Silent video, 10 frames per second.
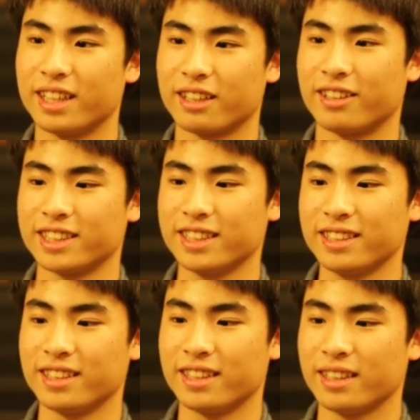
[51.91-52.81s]
a
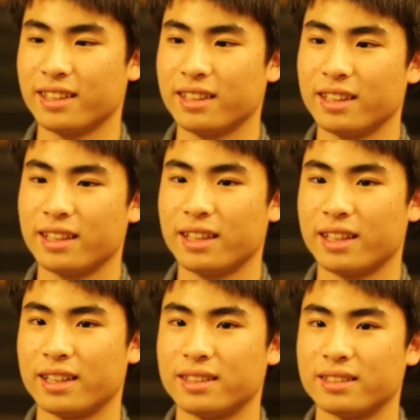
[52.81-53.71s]
question,
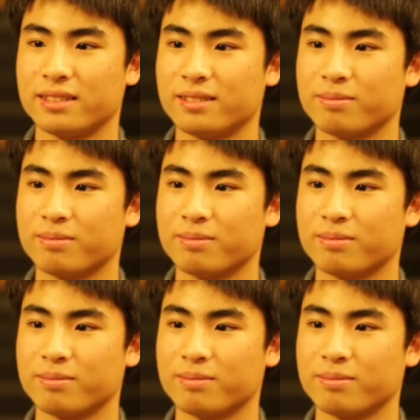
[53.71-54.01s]
and